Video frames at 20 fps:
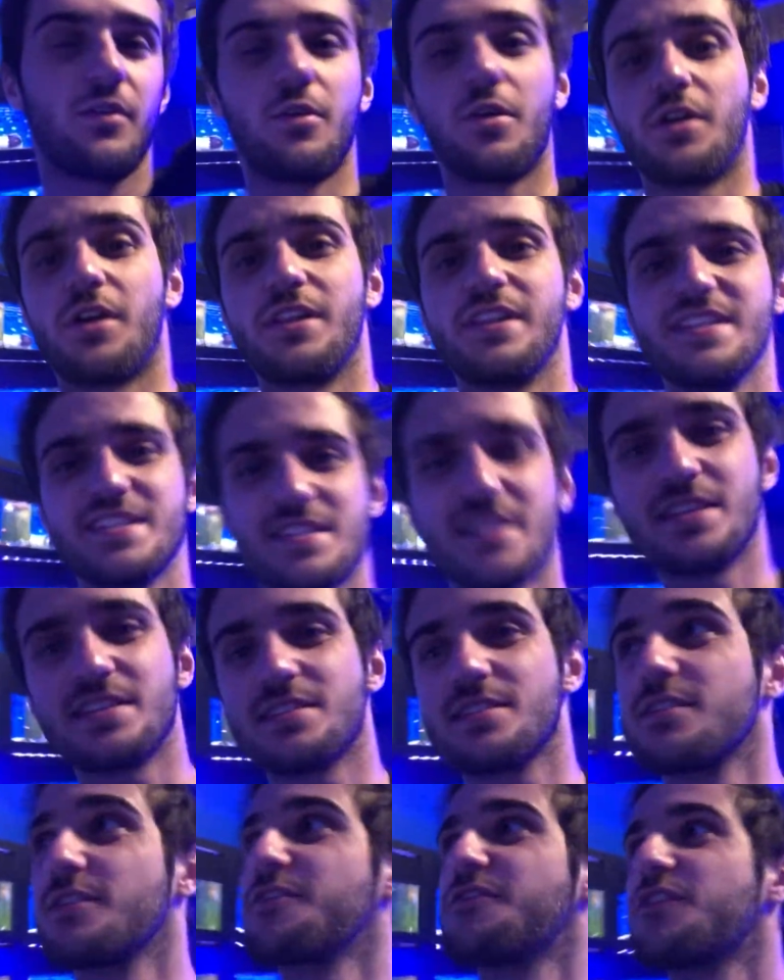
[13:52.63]
or at least
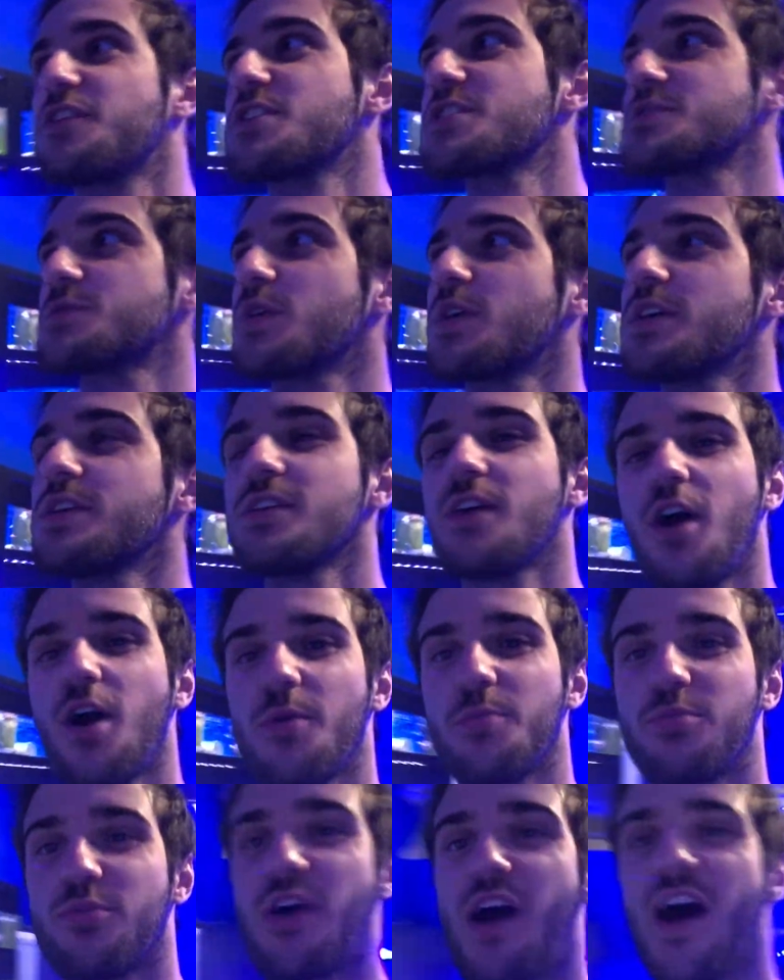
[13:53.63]
this, the first one,
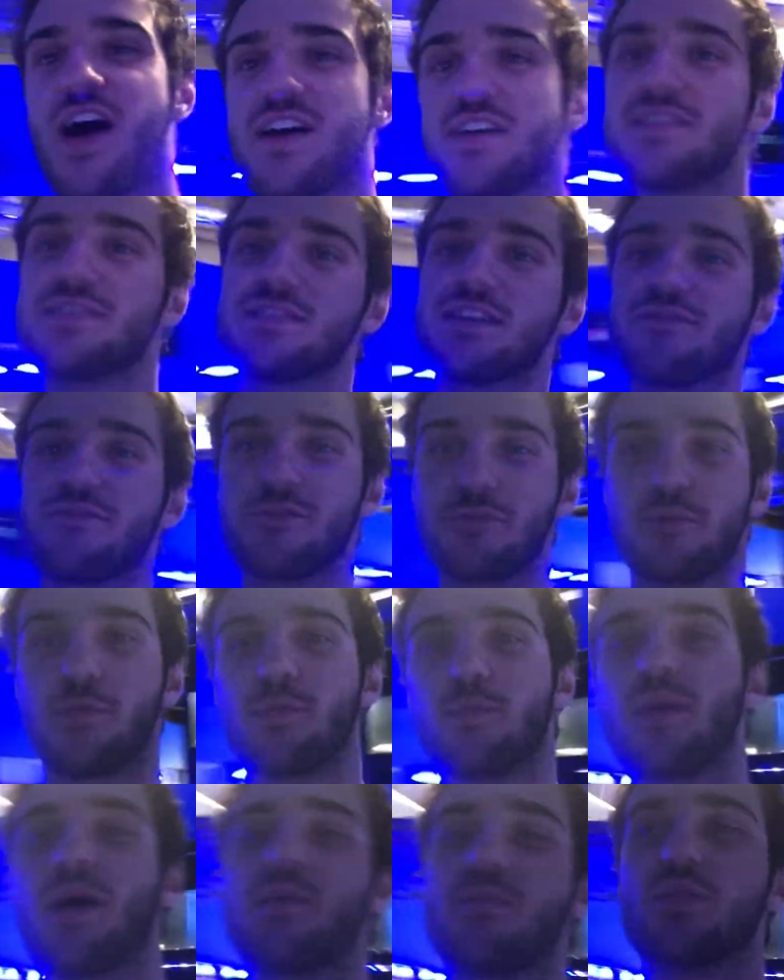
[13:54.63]
our prize, if you
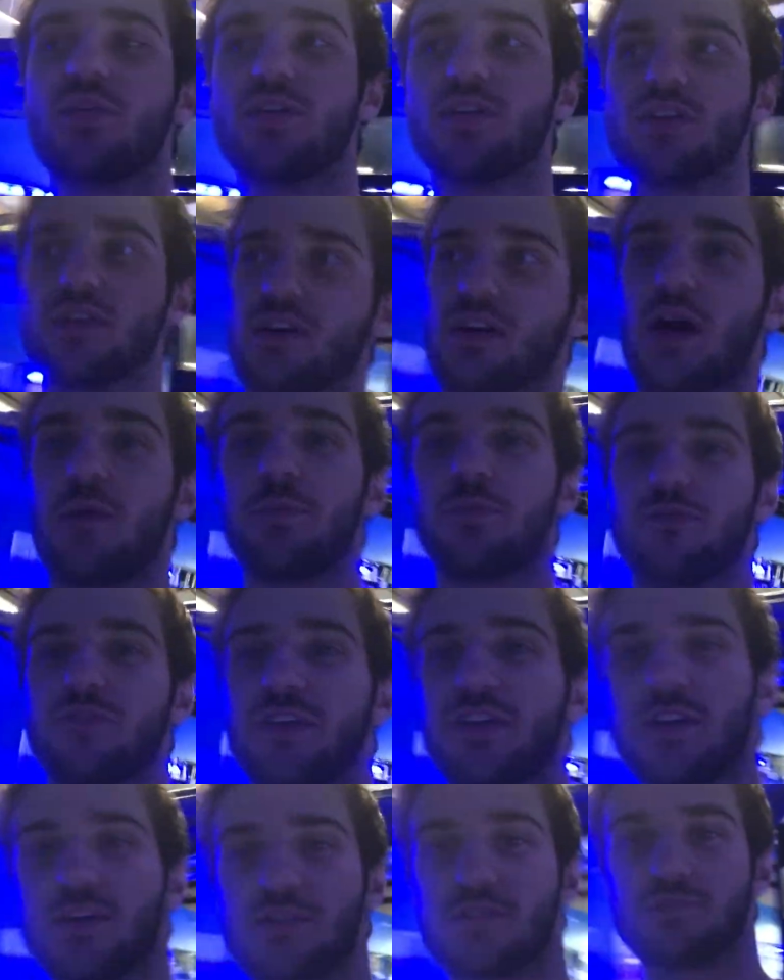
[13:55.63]
remember a couple
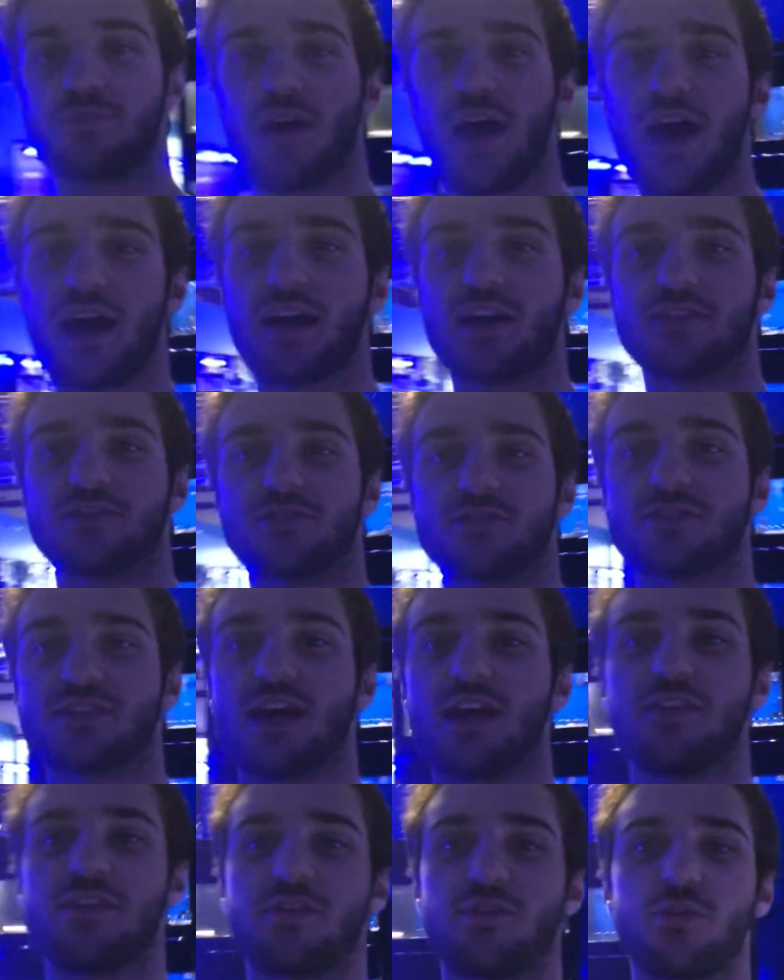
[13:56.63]
videos back, I took
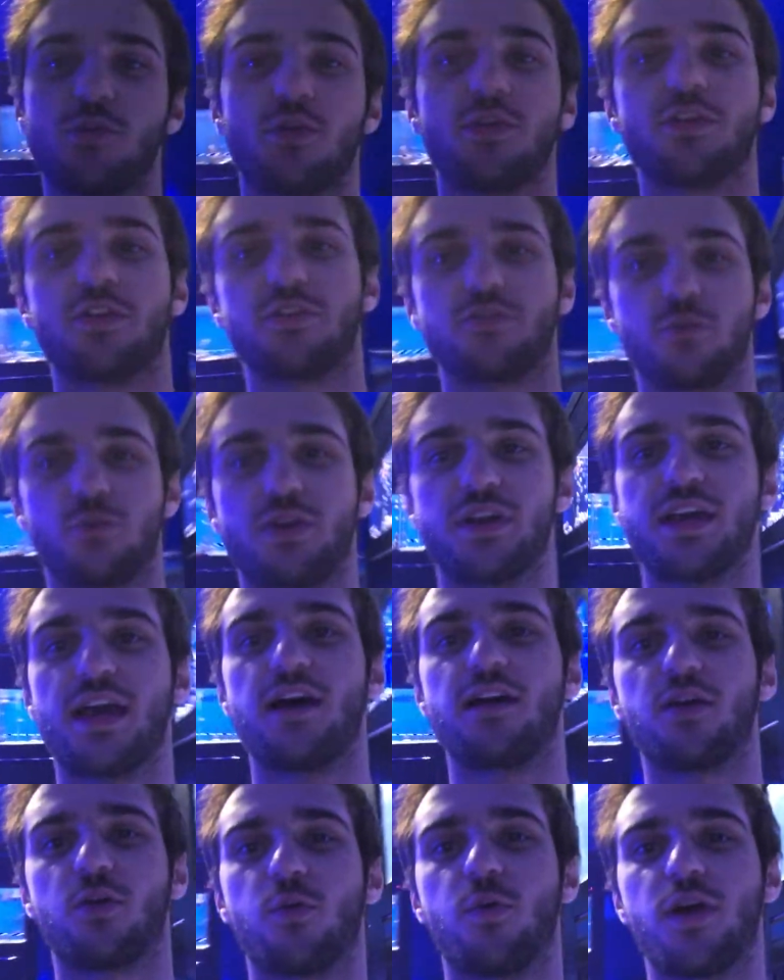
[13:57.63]
down the 220
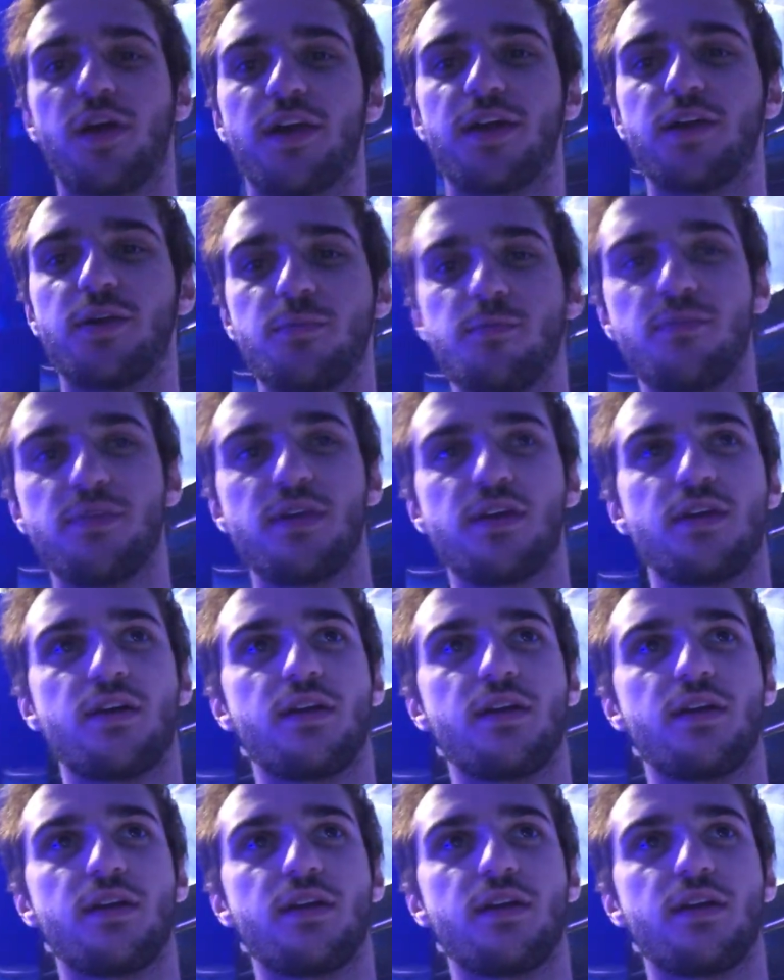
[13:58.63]
gallon aquarium.